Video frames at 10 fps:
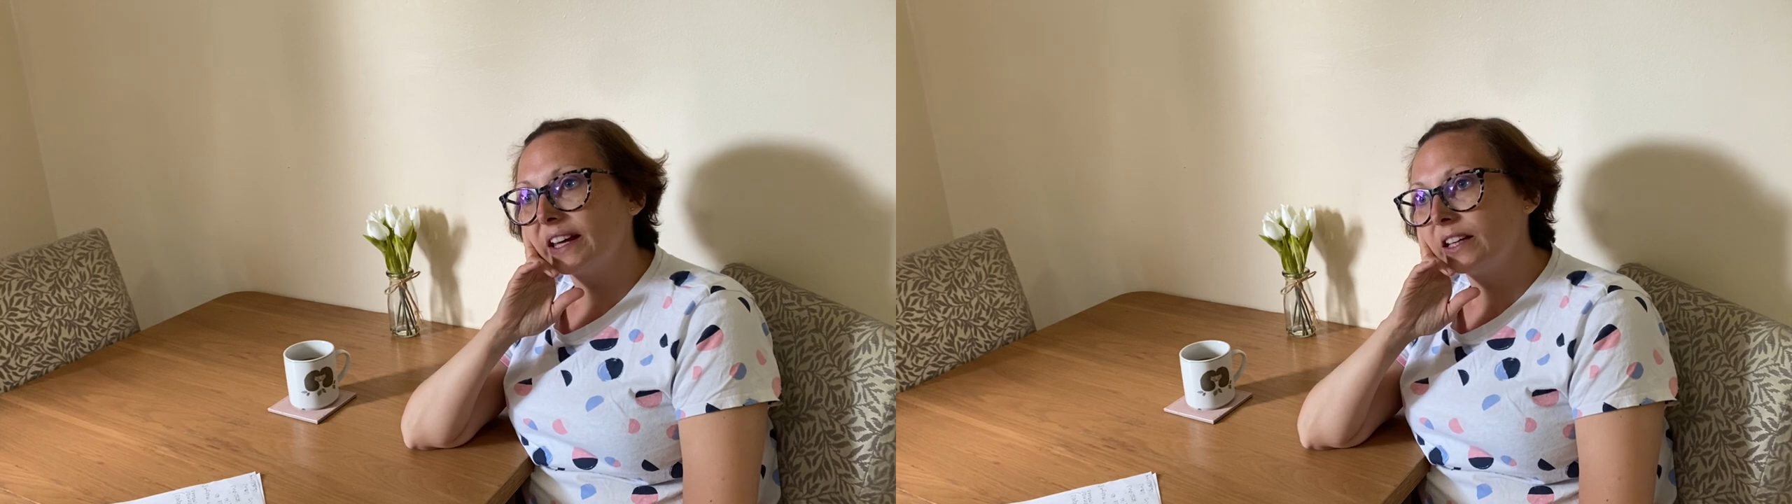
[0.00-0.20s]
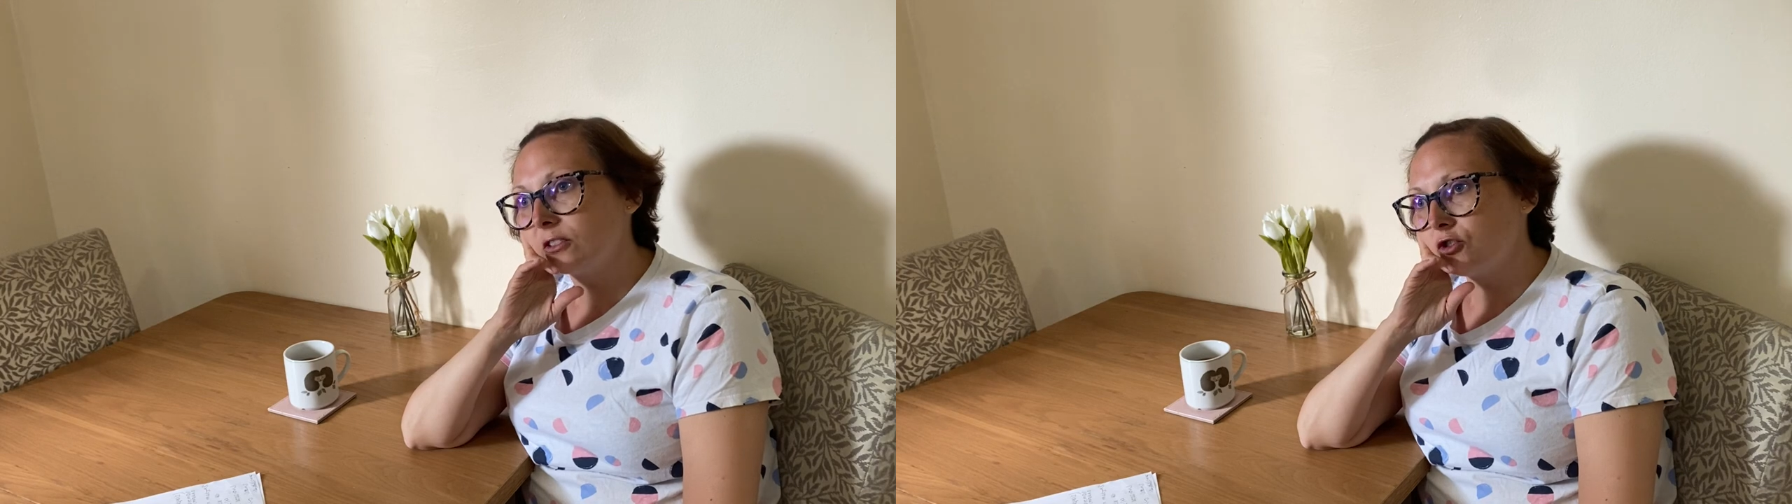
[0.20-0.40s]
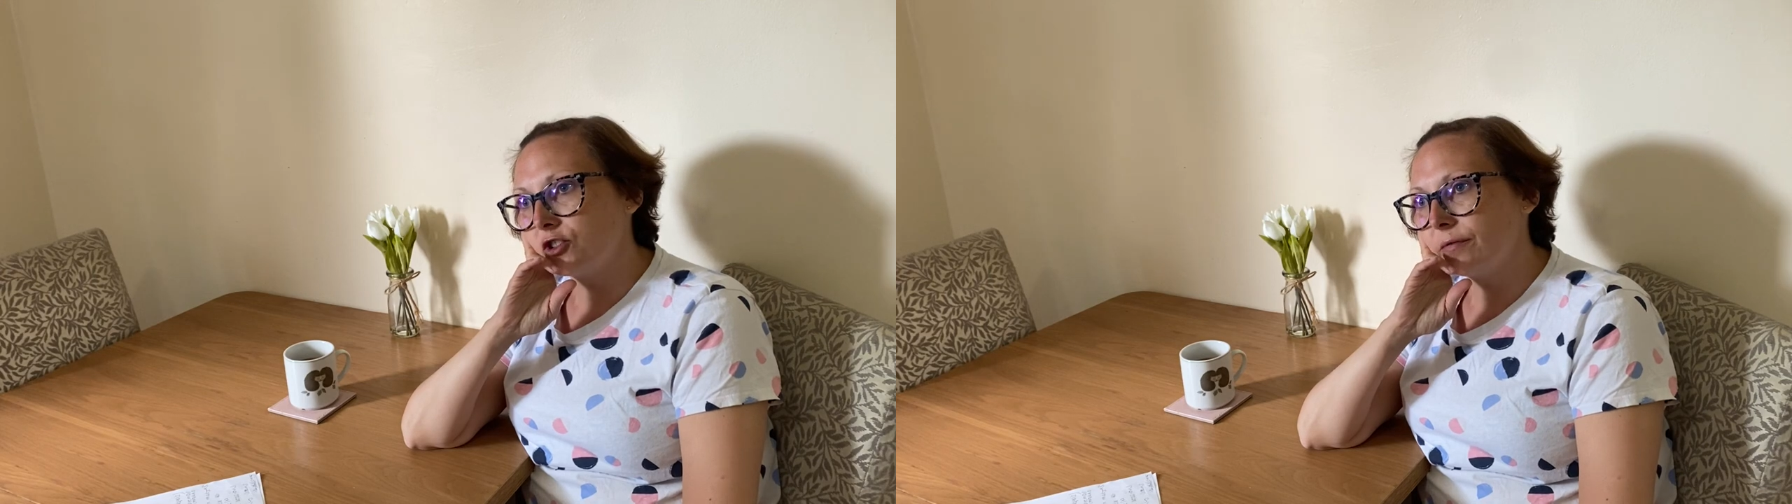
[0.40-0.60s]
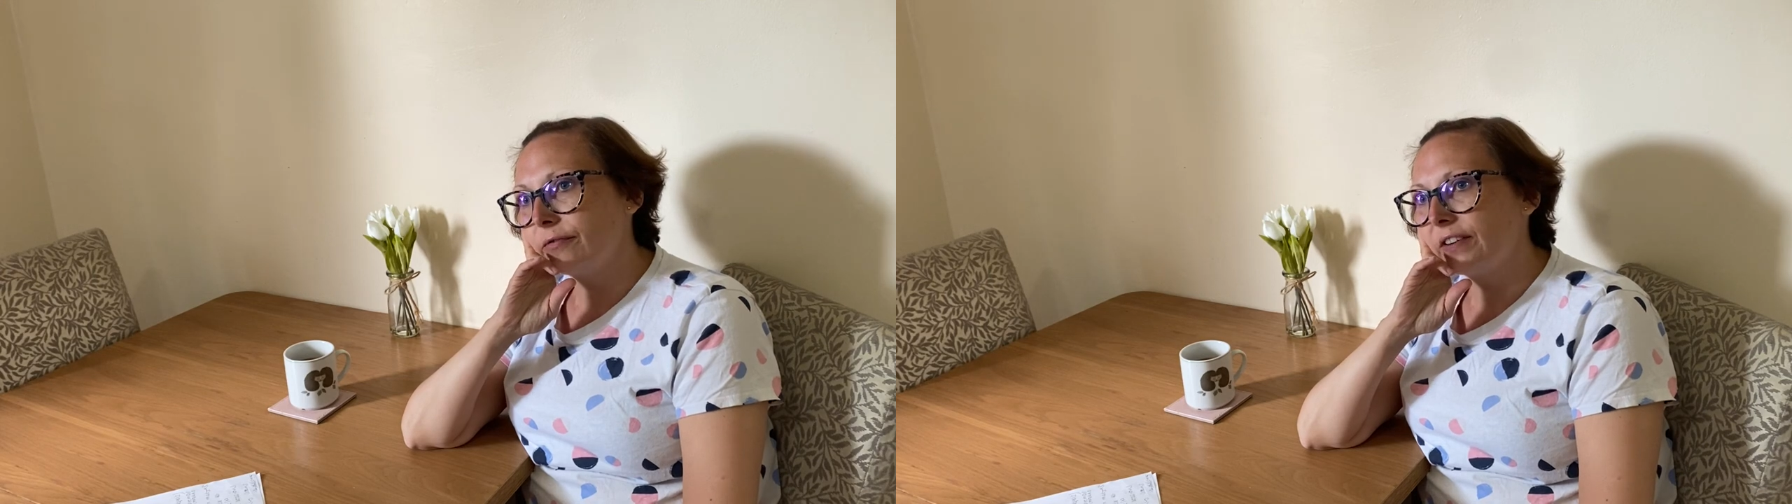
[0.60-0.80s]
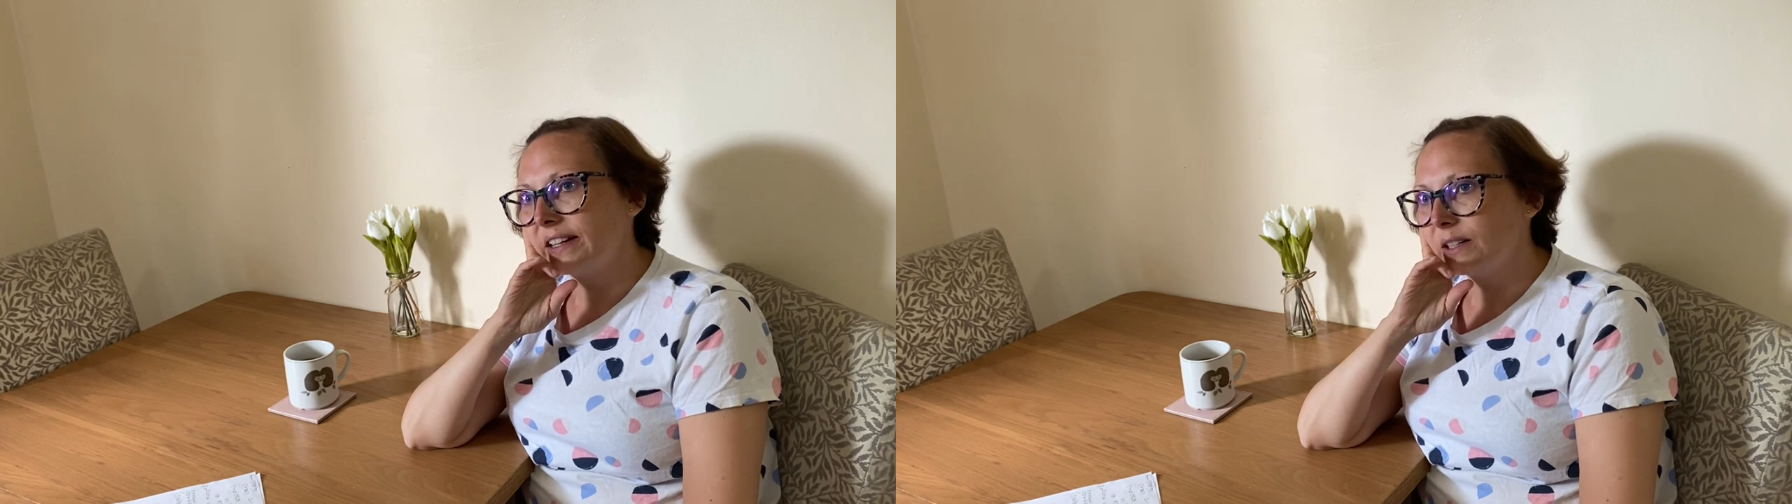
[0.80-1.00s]
estrogen
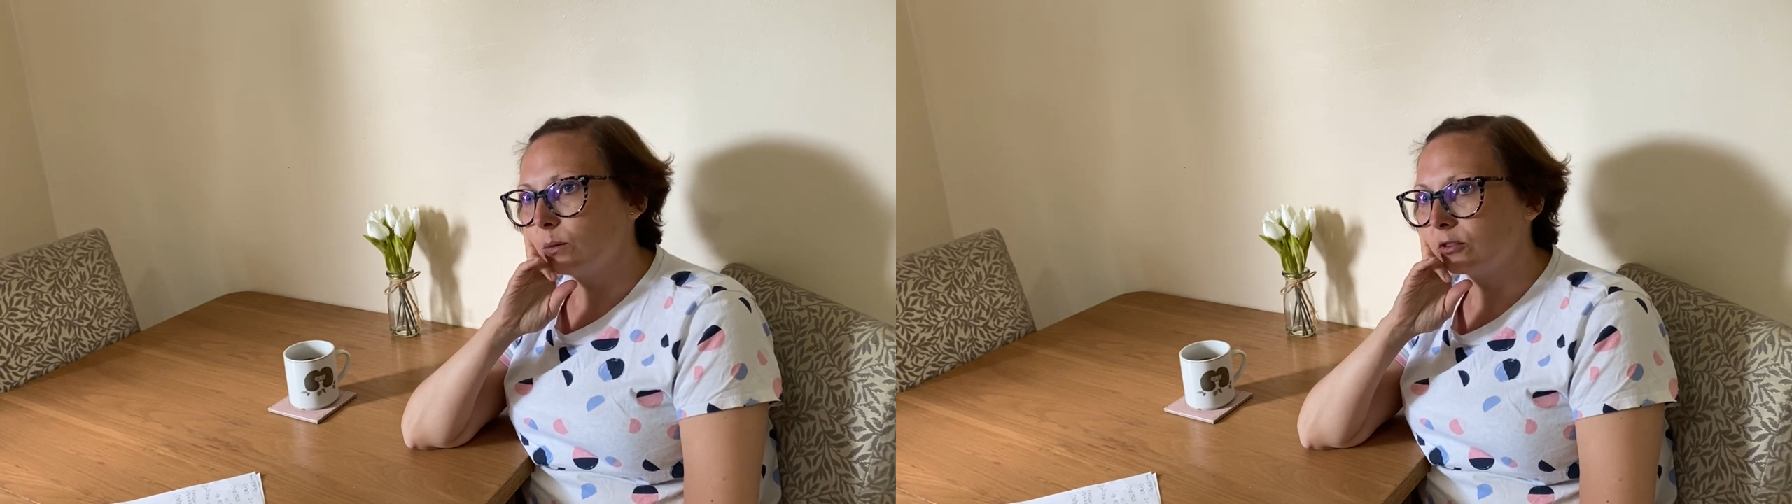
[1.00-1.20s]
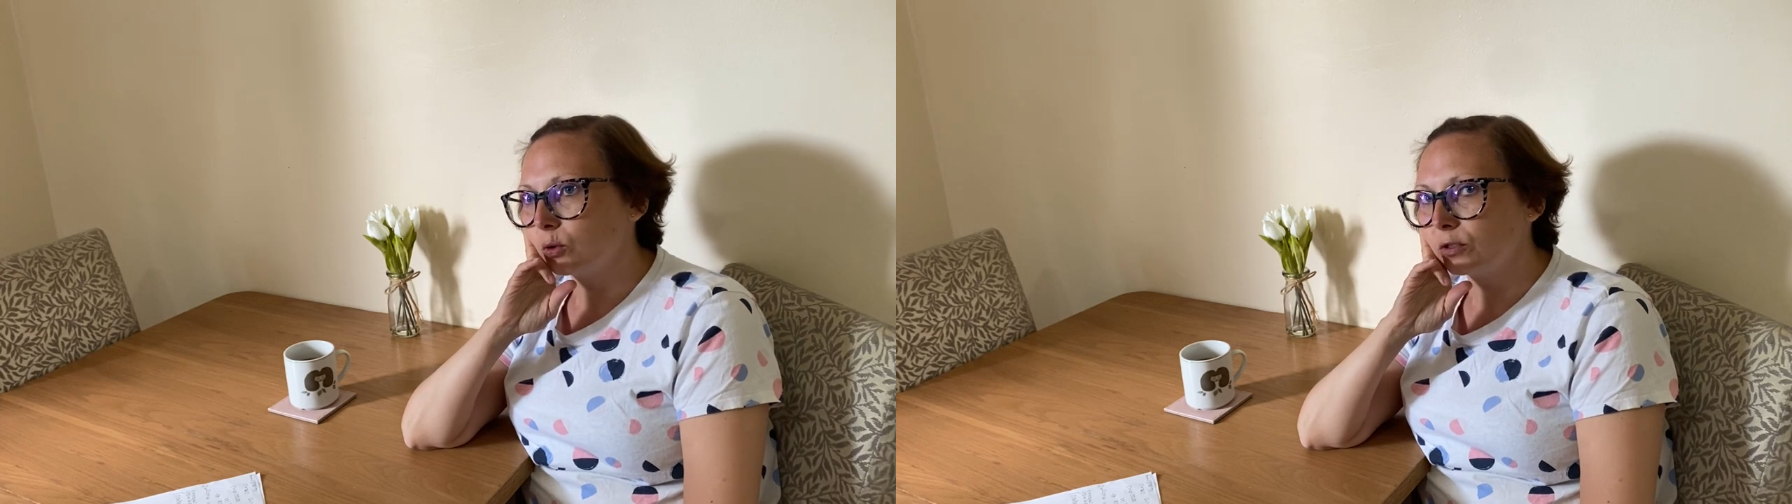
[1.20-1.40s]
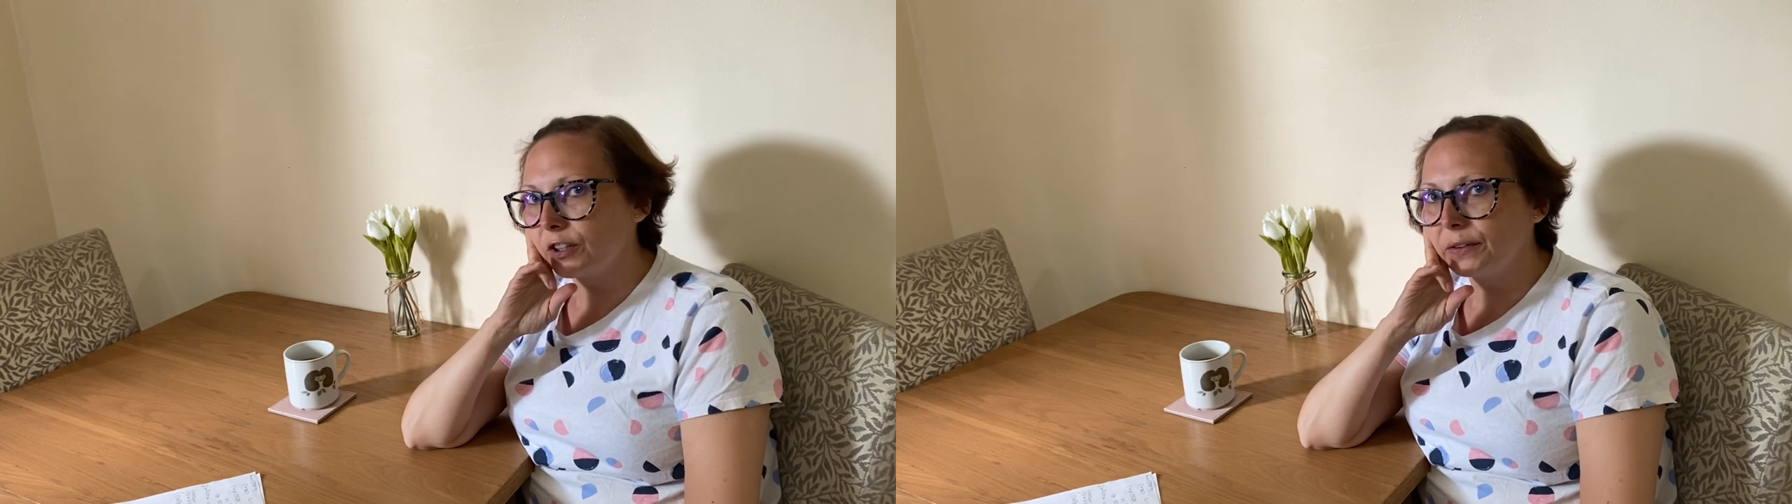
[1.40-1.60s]
fed it was also